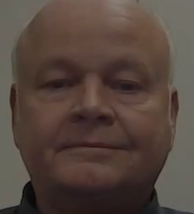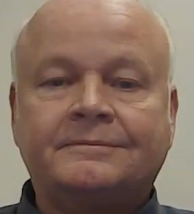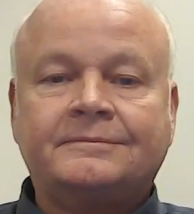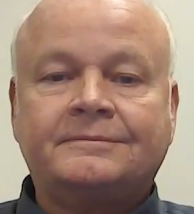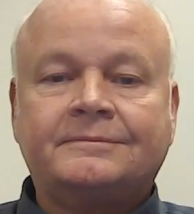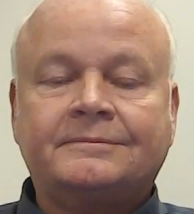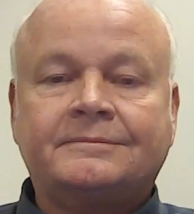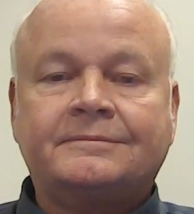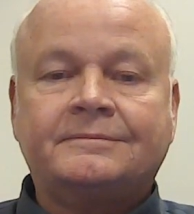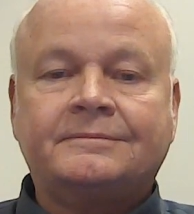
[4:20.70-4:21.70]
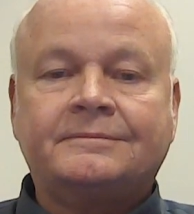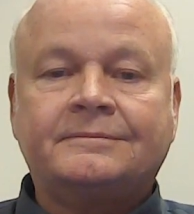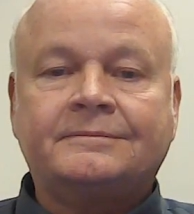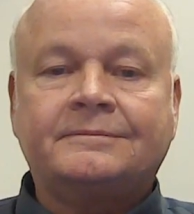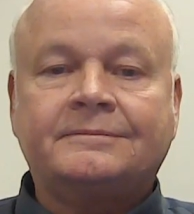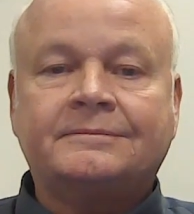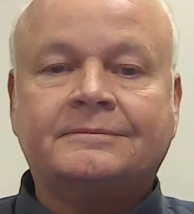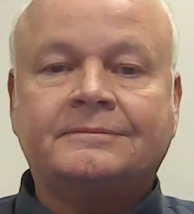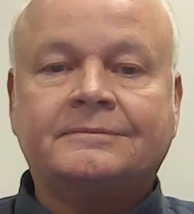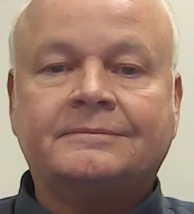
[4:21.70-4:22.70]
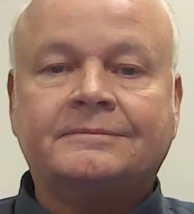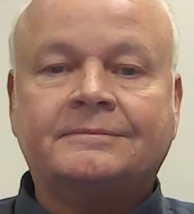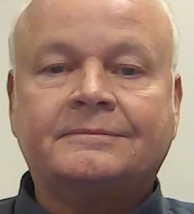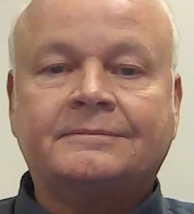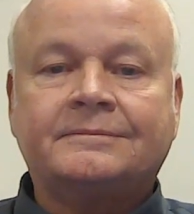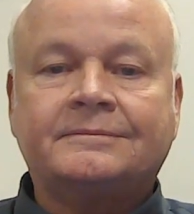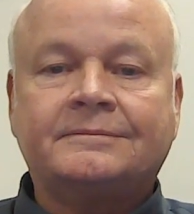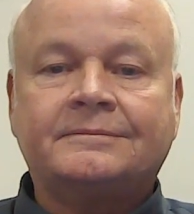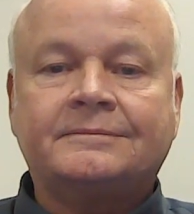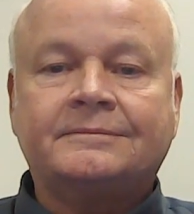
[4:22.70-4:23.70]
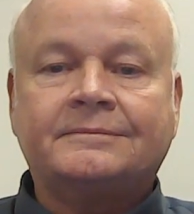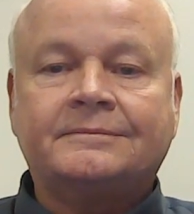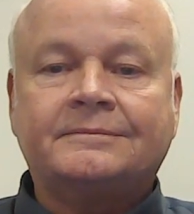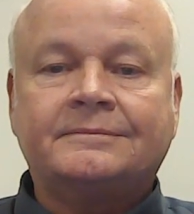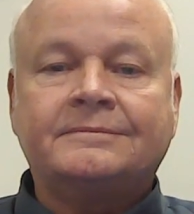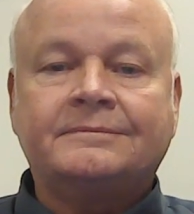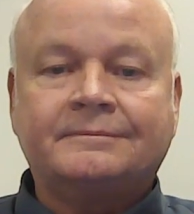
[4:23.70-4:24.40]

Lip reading: [no speech]